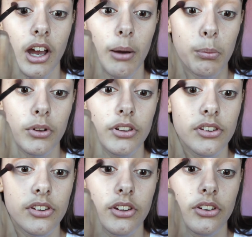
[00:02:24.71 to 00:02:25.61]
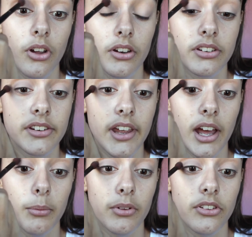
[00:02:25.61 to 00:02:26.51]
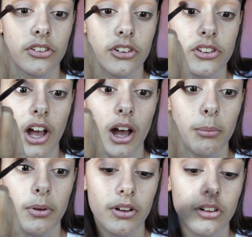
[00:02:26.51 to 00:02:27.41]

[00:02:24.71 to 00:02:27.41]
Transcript: upwards, not downwards, just up.